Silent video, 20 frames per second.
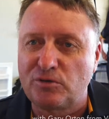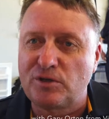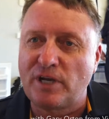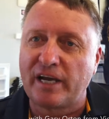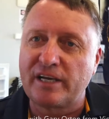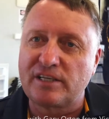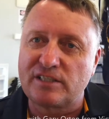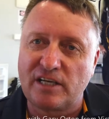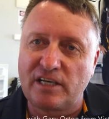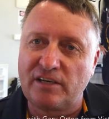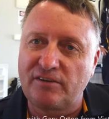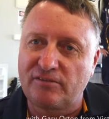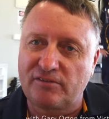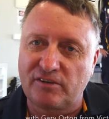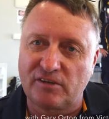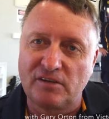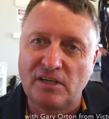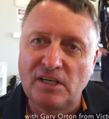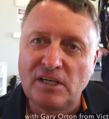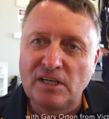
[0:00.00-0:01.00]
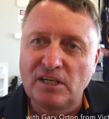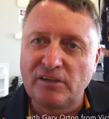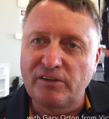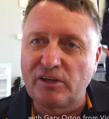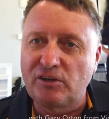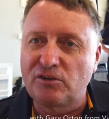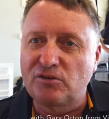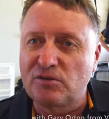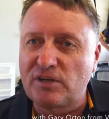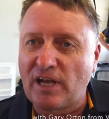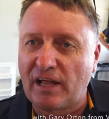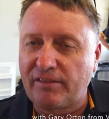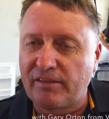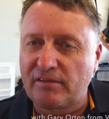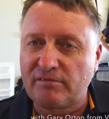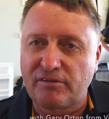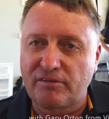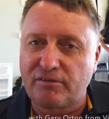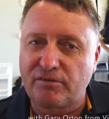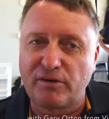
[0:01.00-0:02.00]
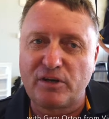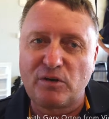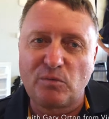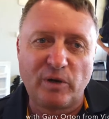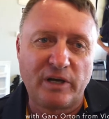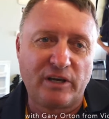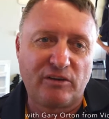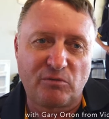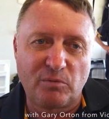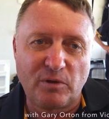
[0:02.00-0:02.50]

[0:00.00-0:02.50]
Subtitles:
2-day test, then do nothing for 3 weeks.